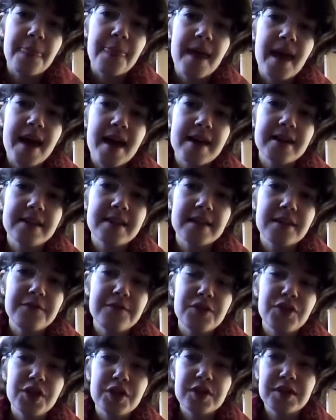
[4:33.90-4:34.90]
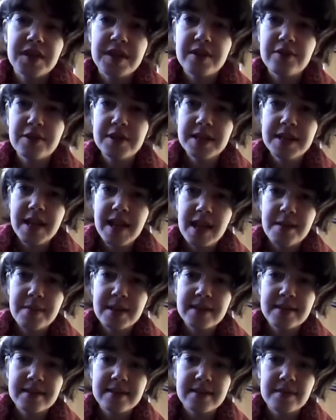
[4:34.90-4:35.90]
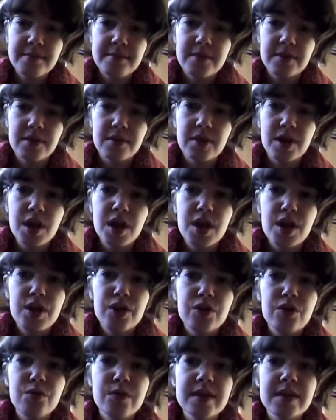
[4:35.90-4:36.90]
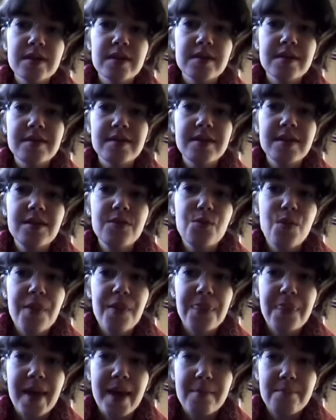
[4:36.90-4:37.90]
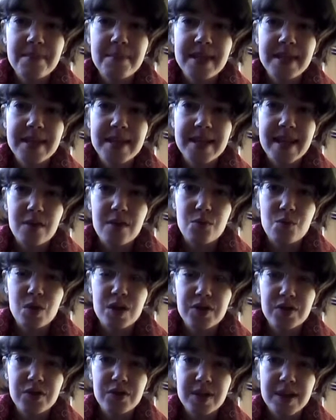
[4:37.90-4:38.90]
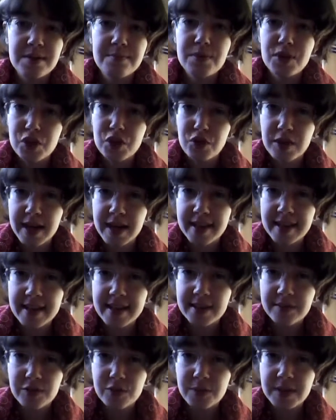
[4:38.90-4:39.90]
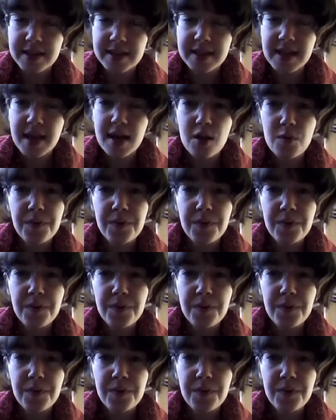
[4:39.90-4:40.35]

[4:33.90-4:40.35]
that if you just hear the name and the symbol, you will see what they mean and what image you can link to it.